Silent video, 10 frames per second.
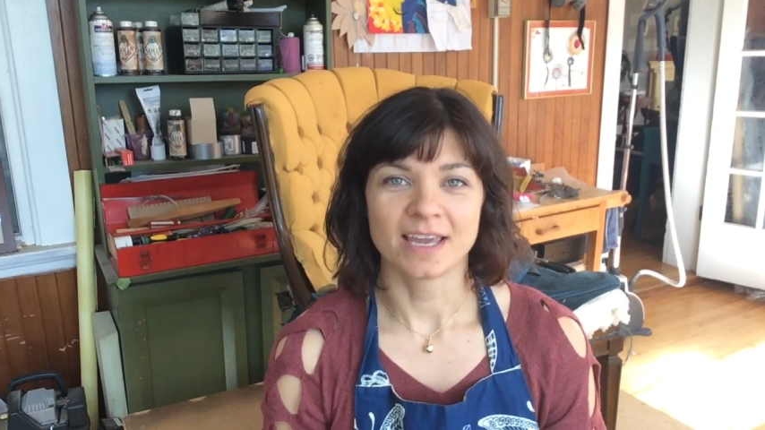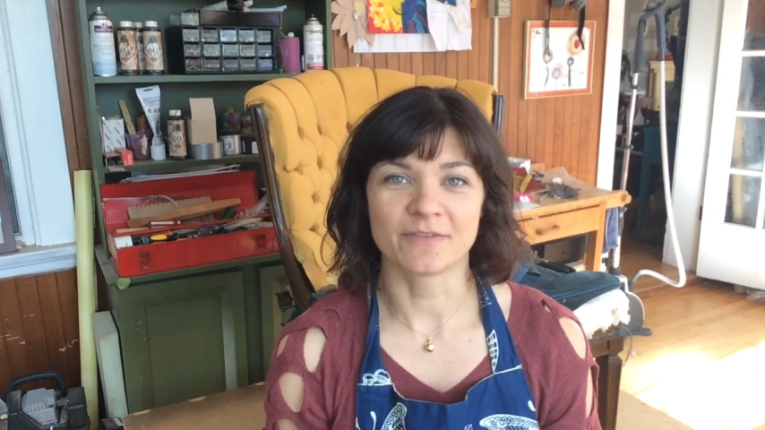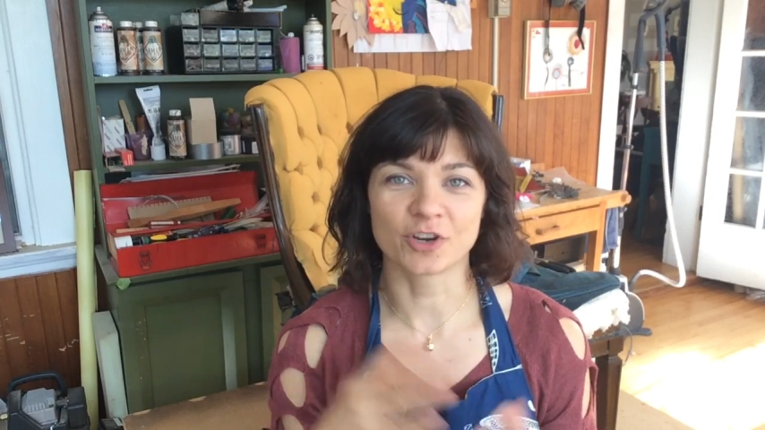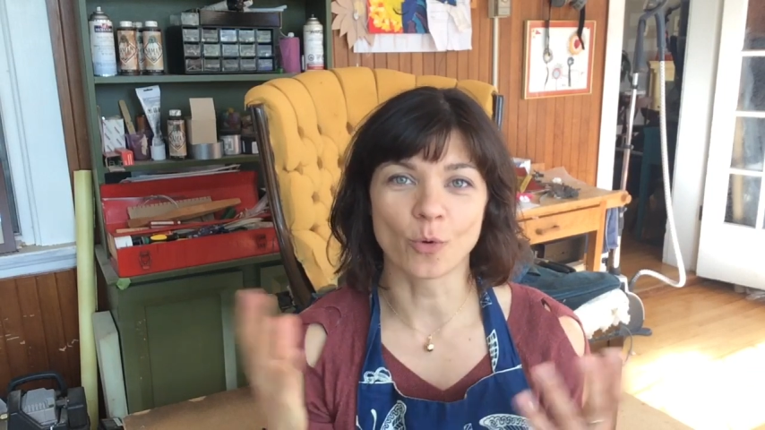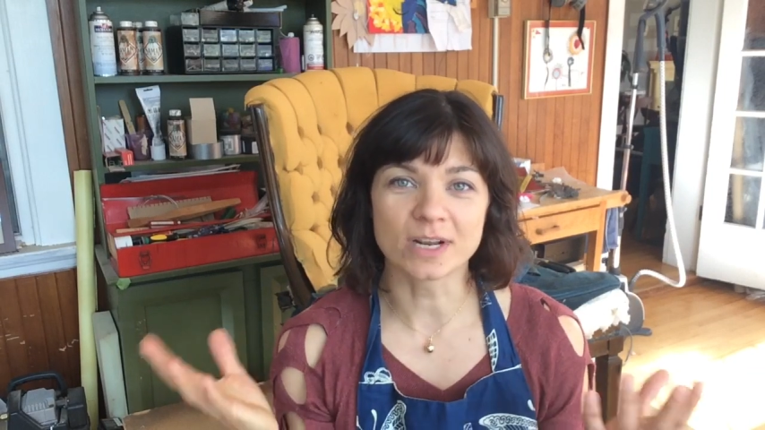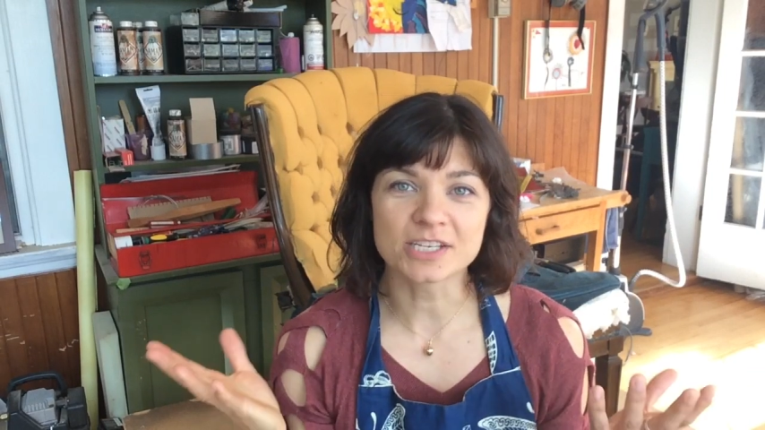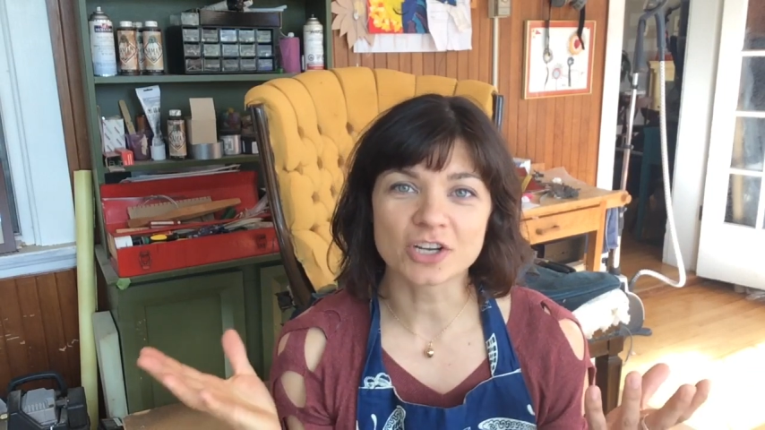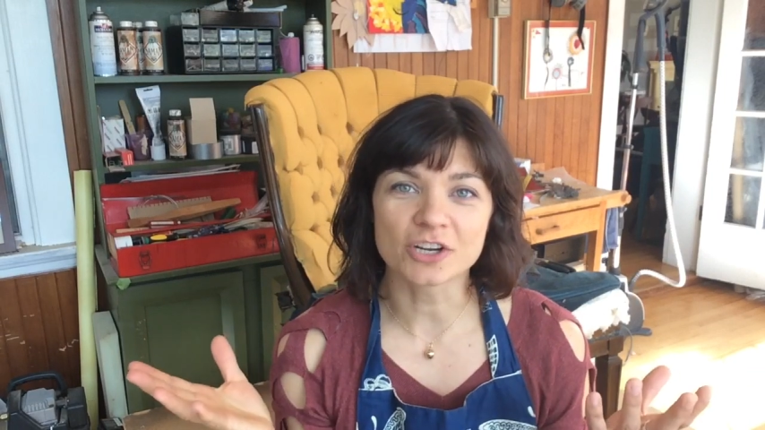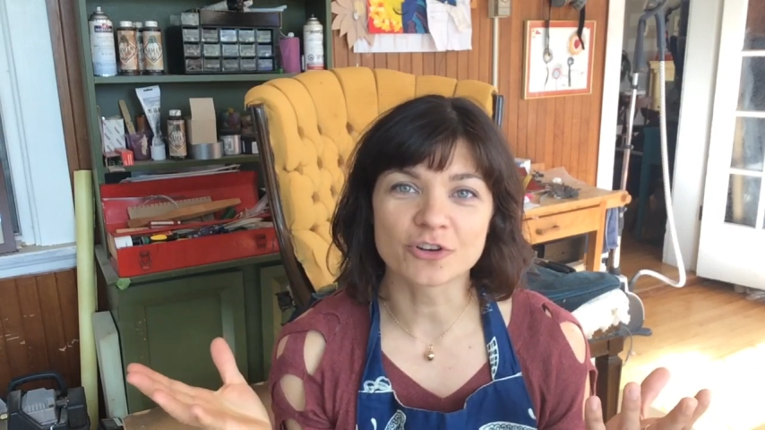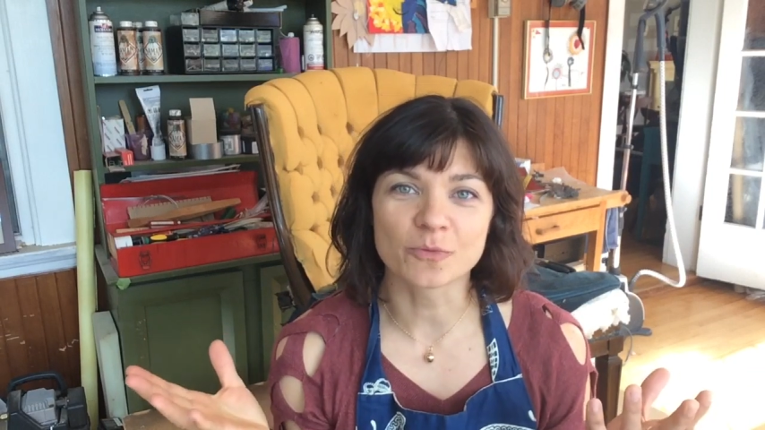If you're going to
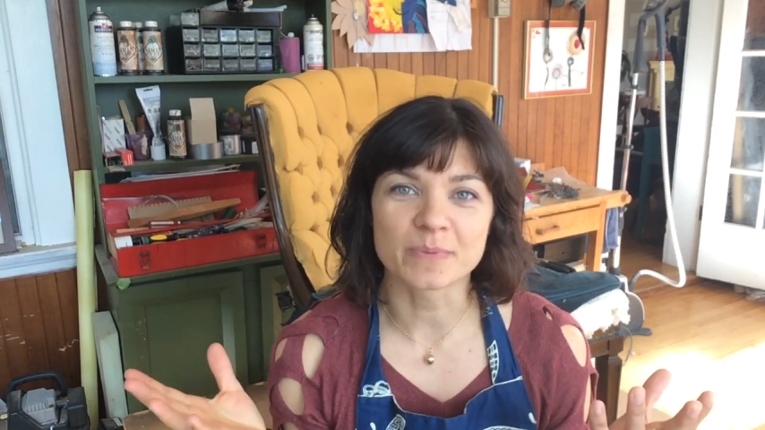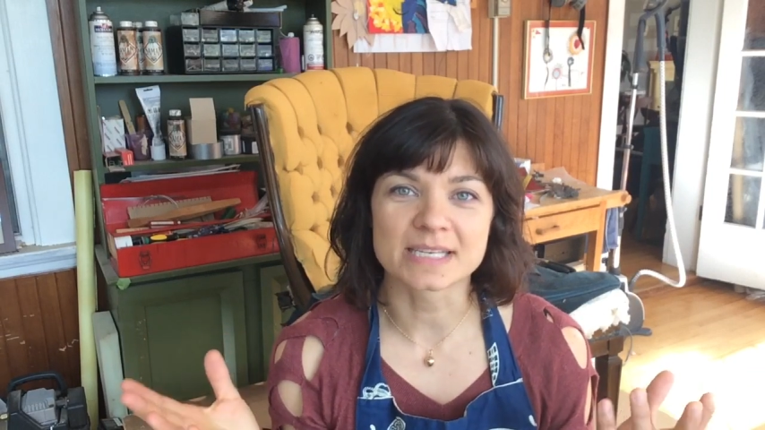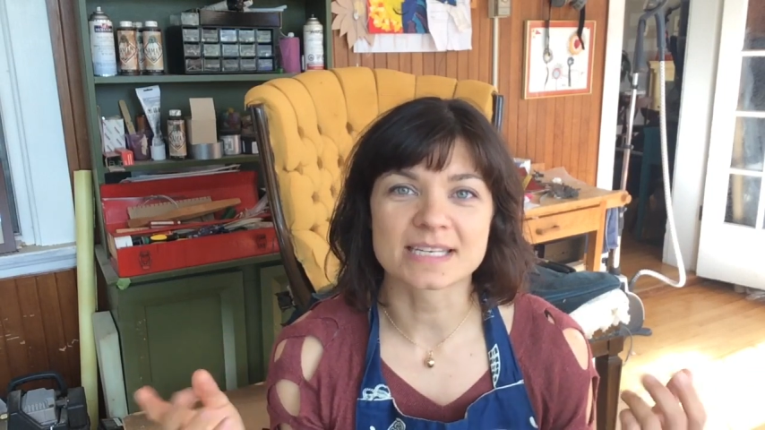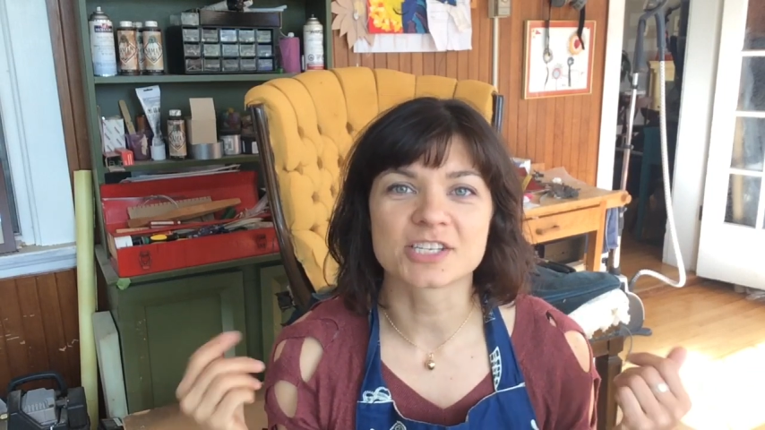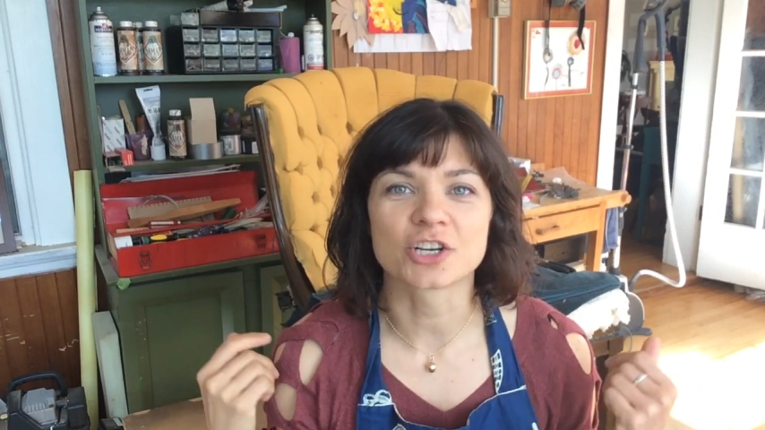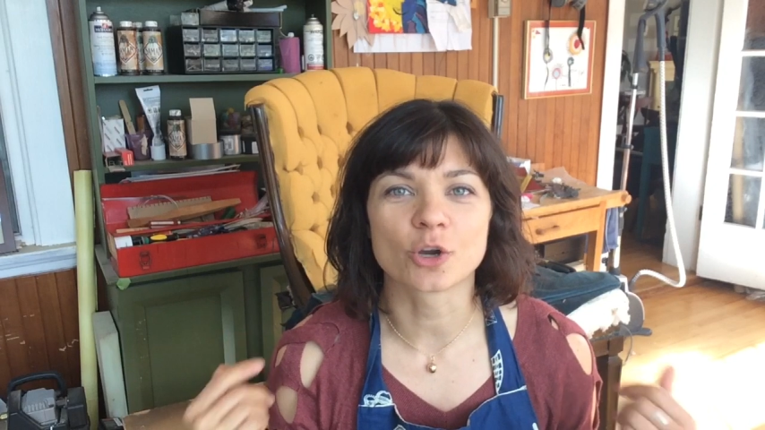start your own business,